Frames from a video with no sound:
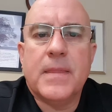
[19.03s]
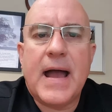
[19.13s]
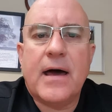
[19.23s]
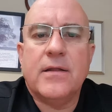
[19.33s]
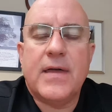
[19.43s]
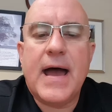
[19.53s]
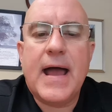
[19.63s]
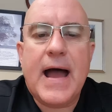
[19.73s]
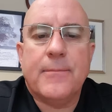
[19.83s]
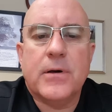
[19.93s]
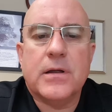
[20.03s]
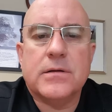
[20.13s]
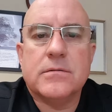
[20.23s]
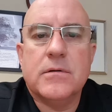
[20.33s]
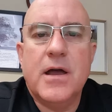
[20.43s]
How did that happen?
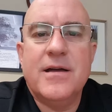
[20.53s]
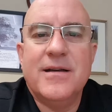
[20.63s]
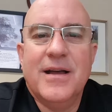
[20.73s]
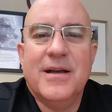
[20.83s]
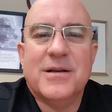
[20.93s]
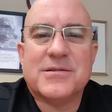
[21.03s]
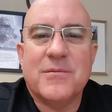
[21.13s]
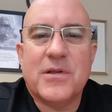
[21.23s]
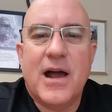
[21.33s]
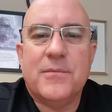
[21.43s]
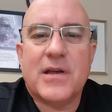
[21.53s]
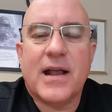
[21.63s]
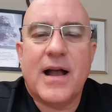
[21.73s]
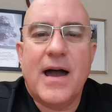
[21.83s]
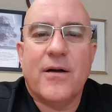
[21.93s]
And sometimes I
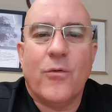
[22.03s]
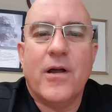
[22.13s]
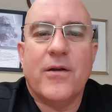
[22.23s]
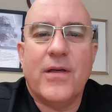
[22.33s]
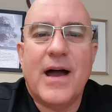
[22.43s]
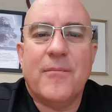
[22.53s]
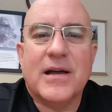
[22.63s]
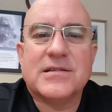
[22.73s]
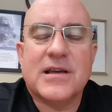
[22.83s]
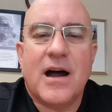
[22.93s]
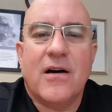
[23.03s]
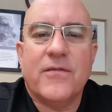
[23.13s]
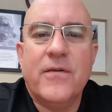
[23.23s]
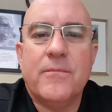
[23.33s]
kind of wonder that myself.